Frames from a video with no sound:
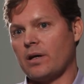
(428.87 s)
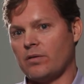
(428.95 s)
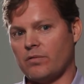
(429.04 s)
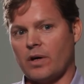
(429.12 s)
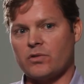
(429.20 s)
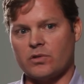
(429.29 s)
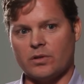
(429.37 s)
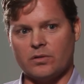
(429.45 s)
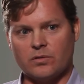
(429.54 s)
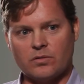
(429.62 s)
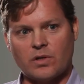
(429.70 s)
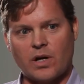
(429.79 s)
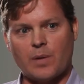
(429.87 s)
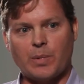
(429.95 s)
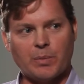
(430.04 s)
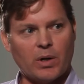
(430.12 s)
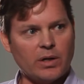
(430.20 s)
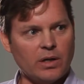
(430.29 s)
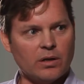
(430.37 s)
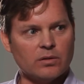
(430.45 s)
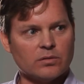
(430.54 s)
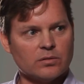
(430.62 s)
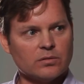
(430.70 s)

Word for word: had invested time and money in